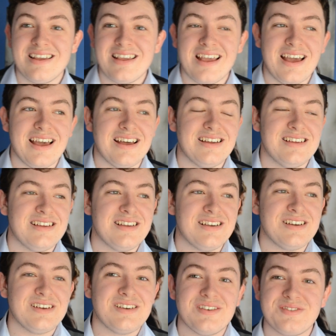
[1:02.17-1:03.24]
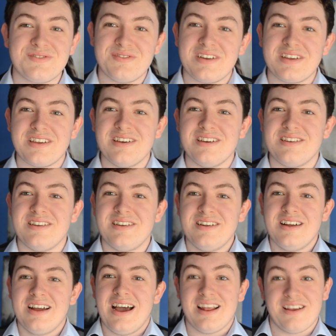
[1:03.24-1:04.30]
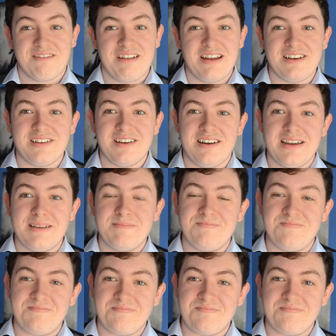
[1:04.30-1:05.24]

yeah, it, it was really good. Had a great time.